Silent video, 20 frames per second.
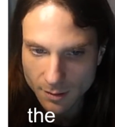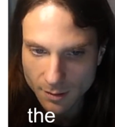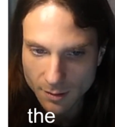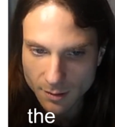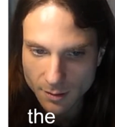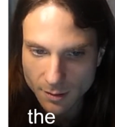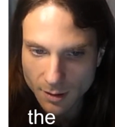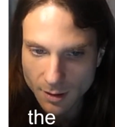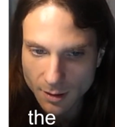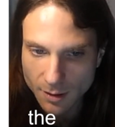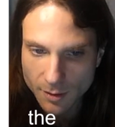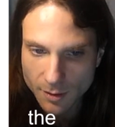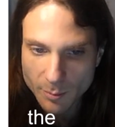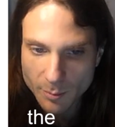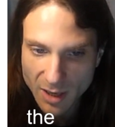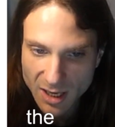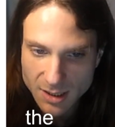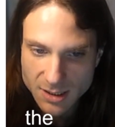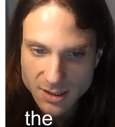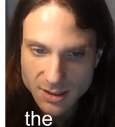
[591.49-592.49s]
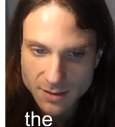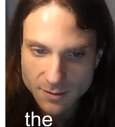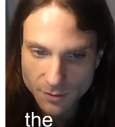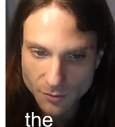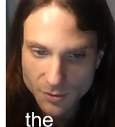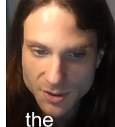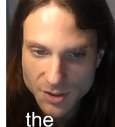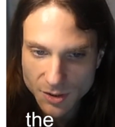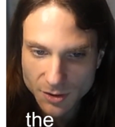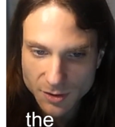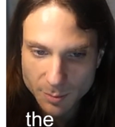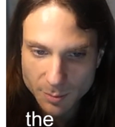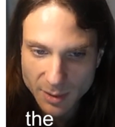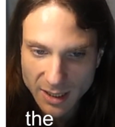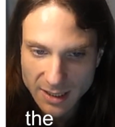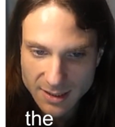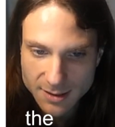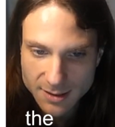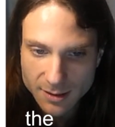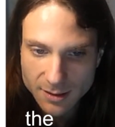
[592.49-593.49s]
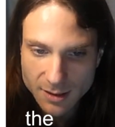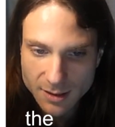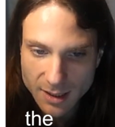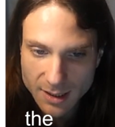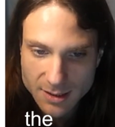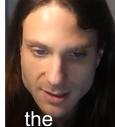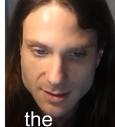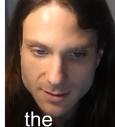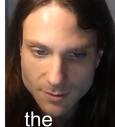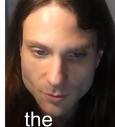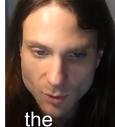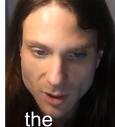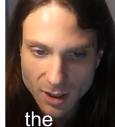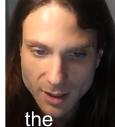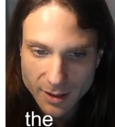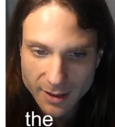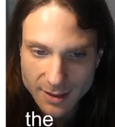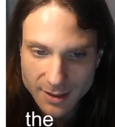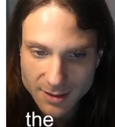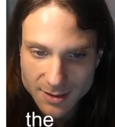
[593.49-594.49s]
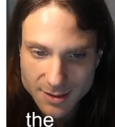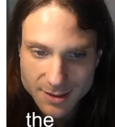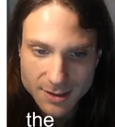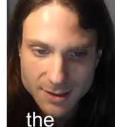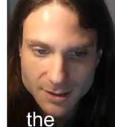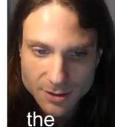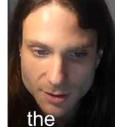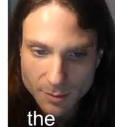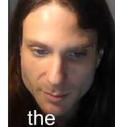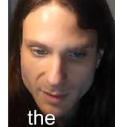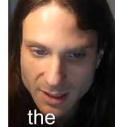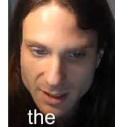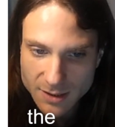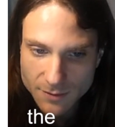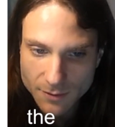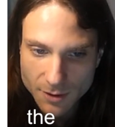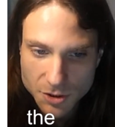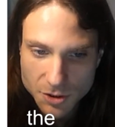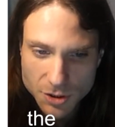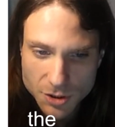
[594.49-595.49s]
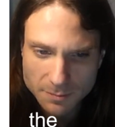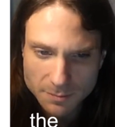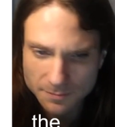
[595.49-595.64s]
the result of passing in x, y, and z to the max function.